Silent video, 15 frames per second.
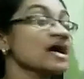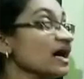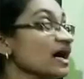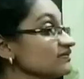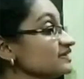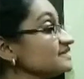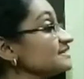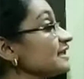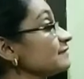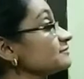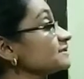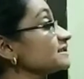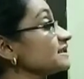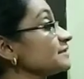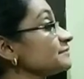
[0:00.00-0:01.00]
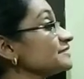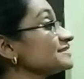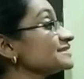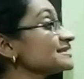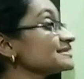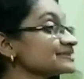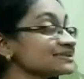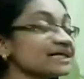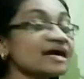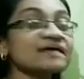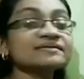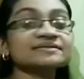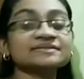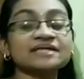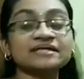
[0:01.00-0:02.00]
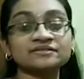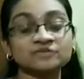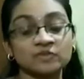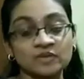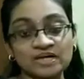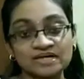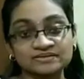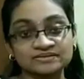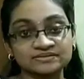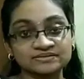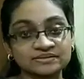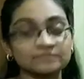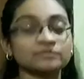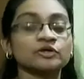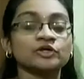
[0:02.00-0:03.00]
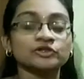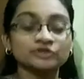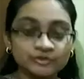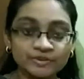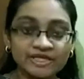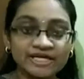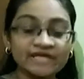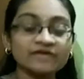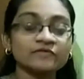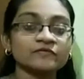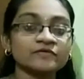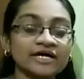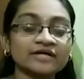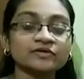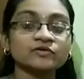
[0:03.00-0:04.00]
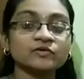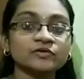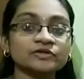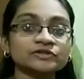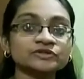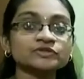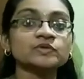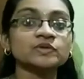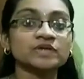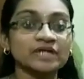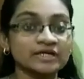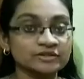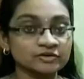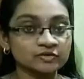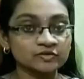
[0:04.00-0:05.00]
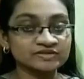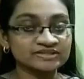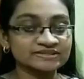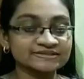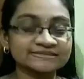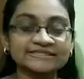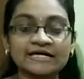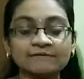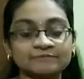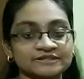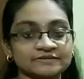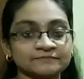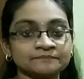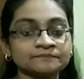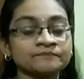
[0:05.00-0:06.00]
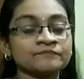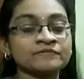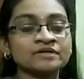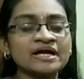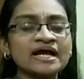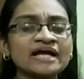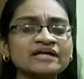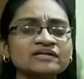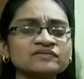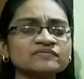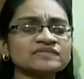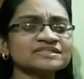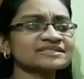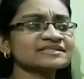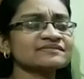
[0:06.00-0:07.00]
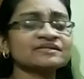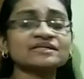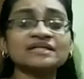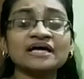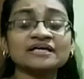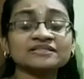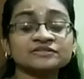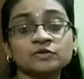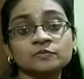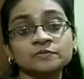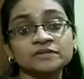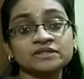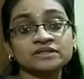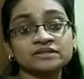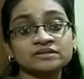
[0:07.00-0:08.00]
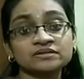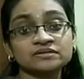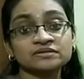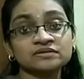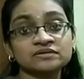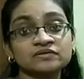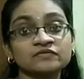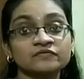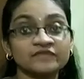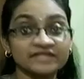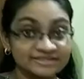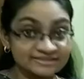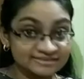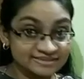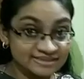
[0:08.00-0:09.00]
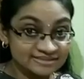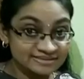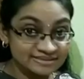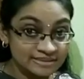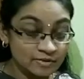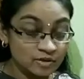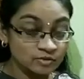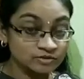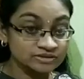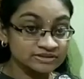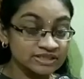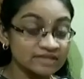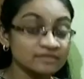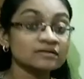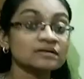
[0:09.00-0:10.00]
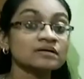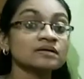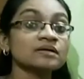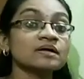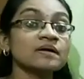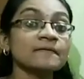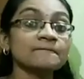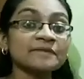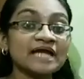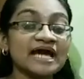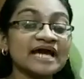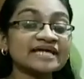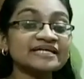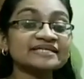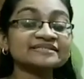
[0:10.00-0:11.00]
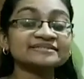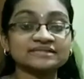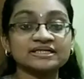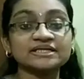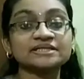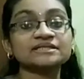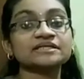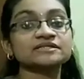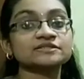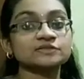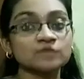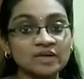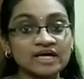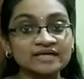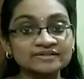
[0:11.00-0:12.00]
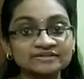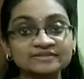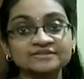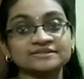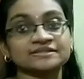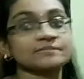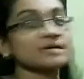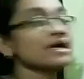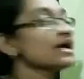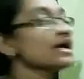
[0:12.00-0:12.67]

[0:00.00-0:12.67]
Our chapter name is Stars and Solar System. Today we are going to conclude this chapter. And which is our last topic? We discussed about the planets in the solar system.